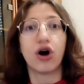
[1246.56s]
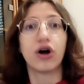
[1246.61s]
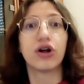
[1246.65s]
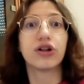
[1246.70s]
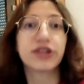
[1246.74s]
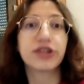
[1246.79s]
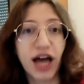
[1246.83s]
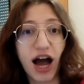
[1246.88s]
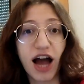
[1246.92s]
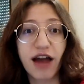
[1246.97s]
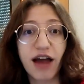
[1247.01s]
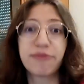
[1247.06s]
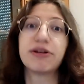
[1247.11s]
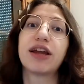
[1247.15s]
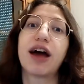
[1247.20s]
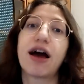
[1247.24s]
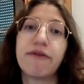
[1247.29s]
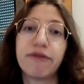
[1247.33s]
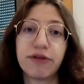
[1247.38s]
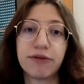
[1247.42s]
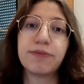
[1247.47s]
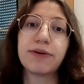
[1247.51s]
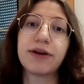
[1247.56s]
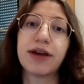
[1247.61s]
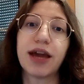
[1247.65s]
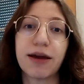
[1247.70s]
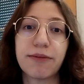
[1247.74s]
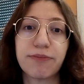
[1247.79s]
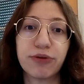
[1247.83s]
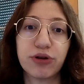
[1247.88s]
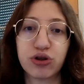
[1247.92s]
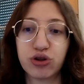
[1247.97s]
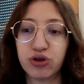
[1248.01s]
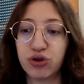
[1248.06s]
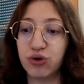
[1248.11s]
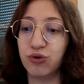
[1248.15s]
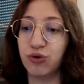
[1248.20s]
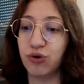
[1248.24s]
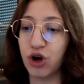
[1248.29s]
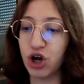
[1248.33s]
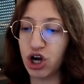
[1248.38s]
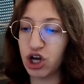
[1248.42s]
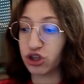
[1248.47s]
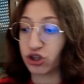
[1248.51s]
whole time, and I will be able
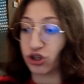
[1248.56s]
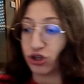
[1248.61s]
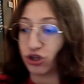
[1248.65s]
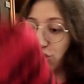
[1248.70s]
to